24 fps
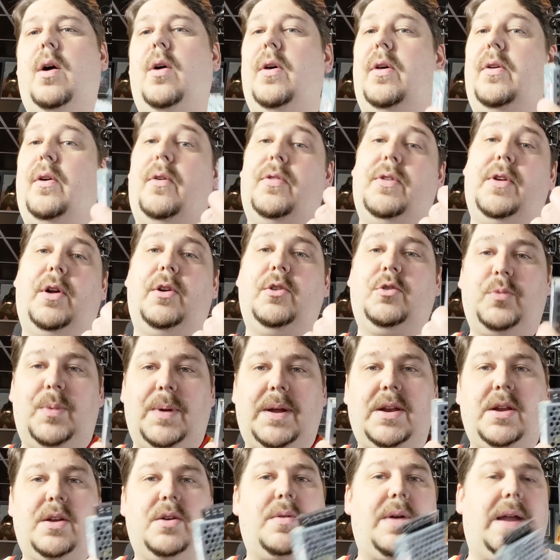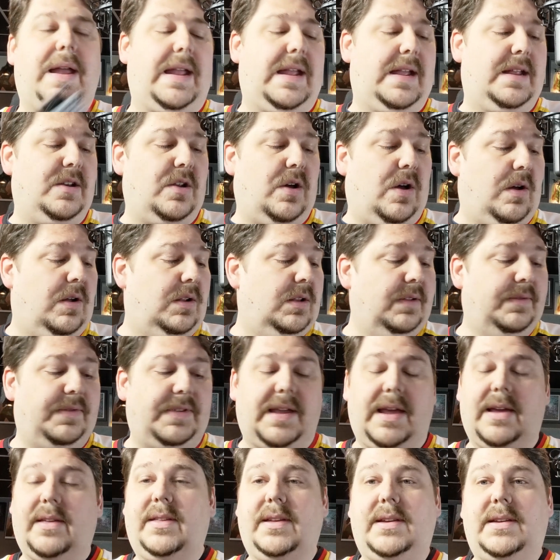the Arduino and all of the
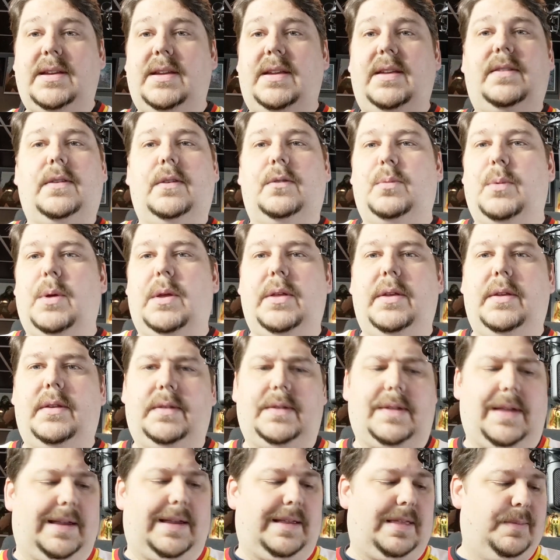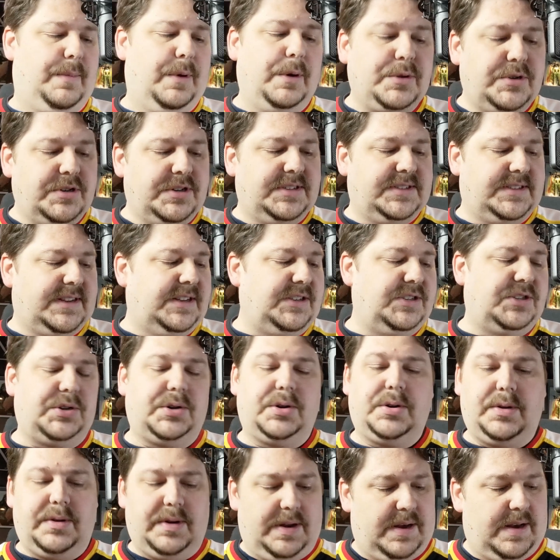LEDs, as well as like the motion
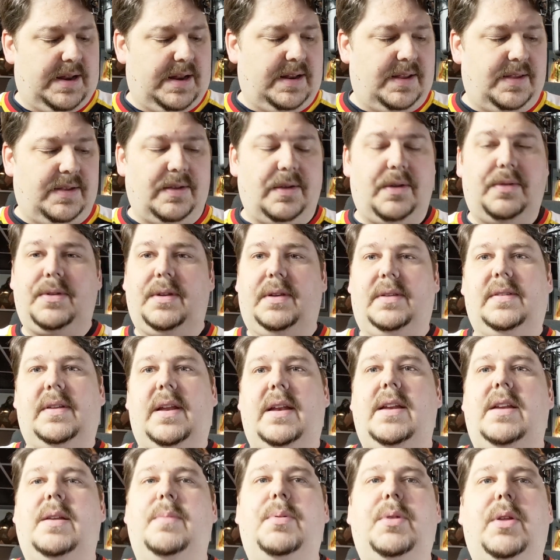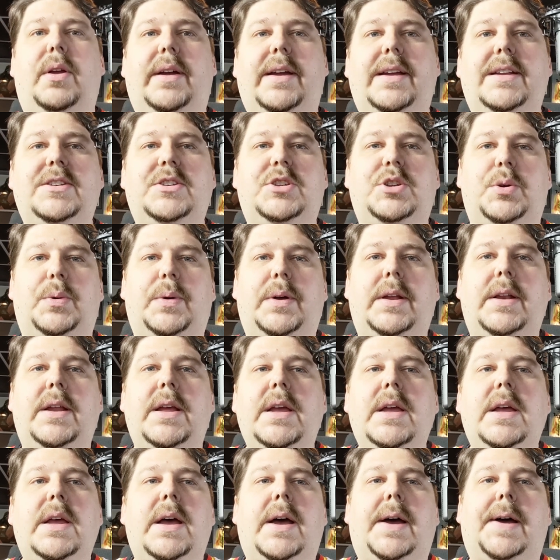sensor and any of the other things I need to plug into it.
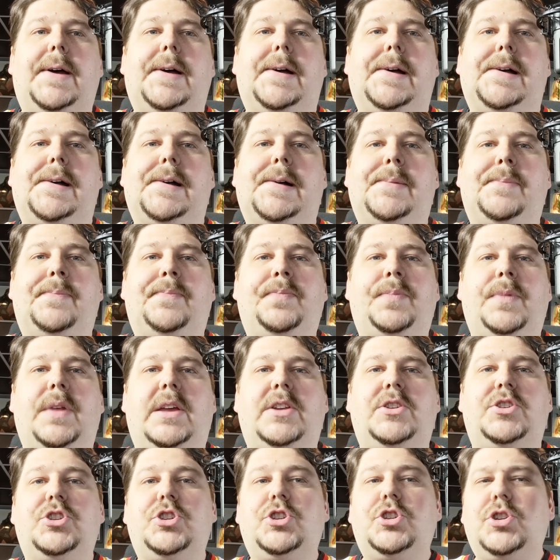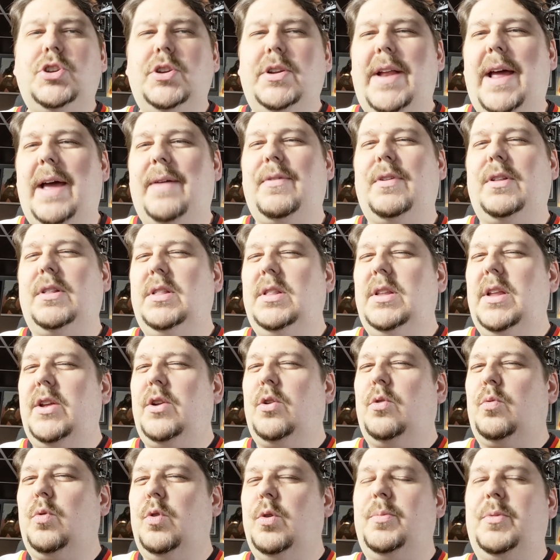It should have a little
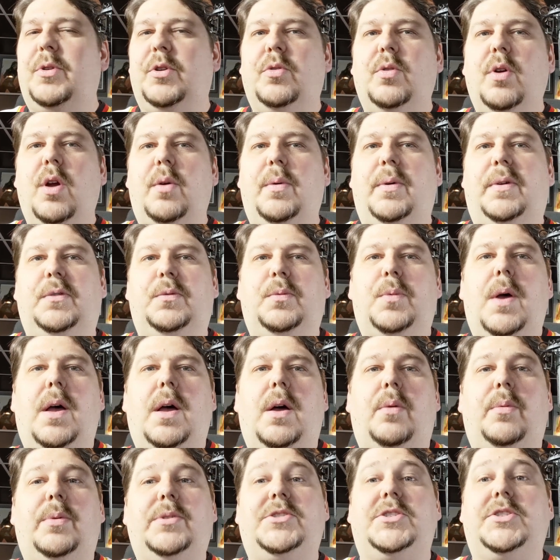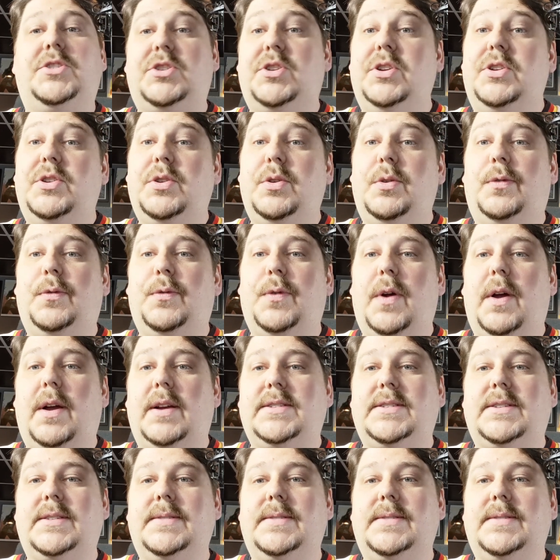room to grow as well, which is good news for us.